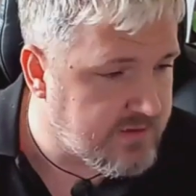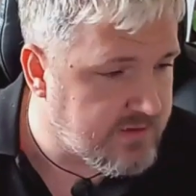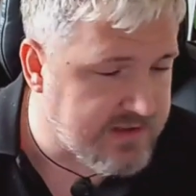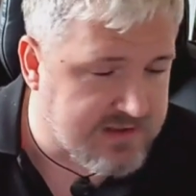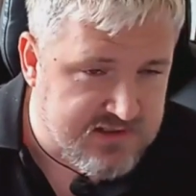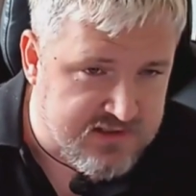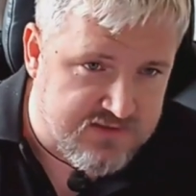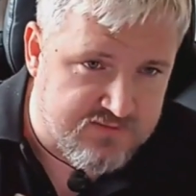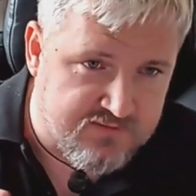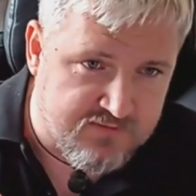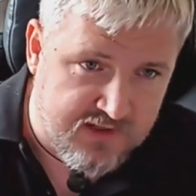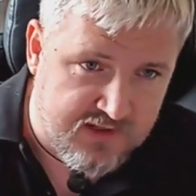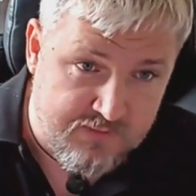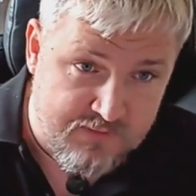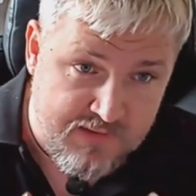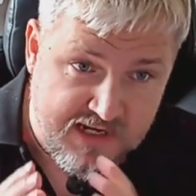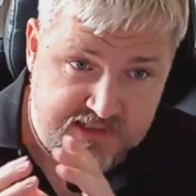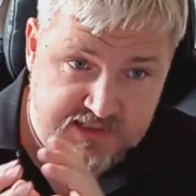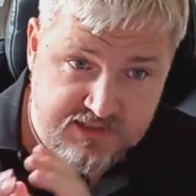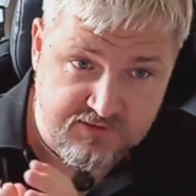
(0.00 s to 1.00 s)
It doesn't really
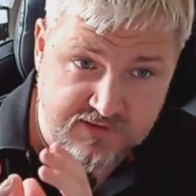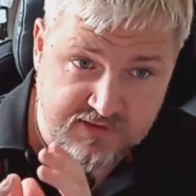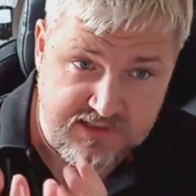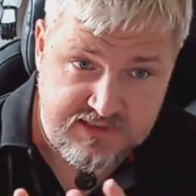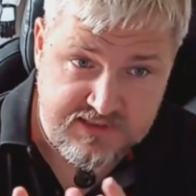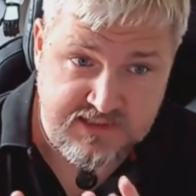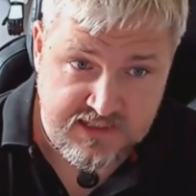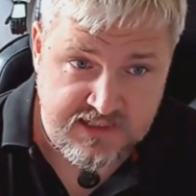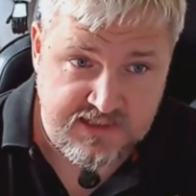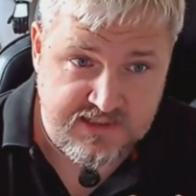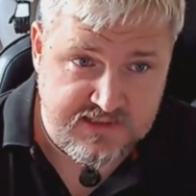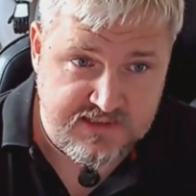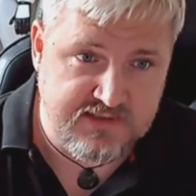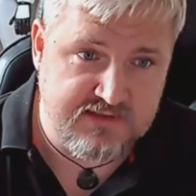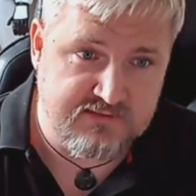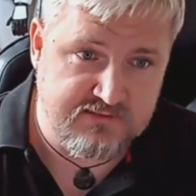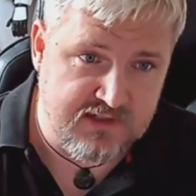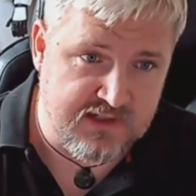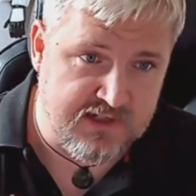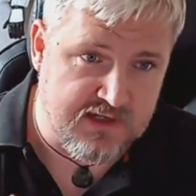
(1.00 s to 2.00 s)
matter. It's
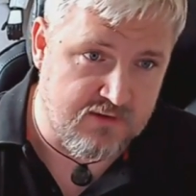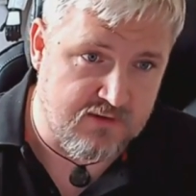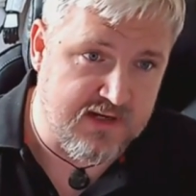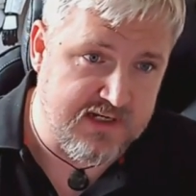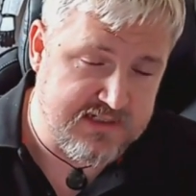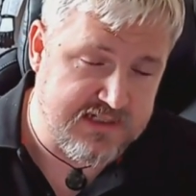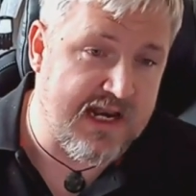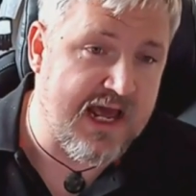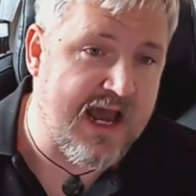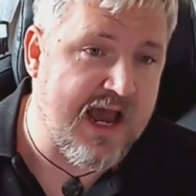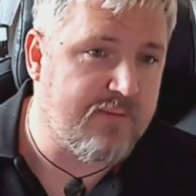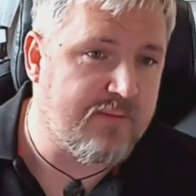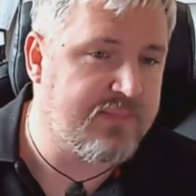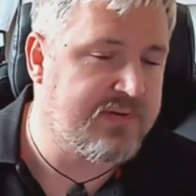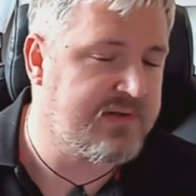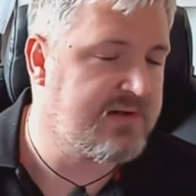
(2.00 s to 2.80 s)
it's you know it's an app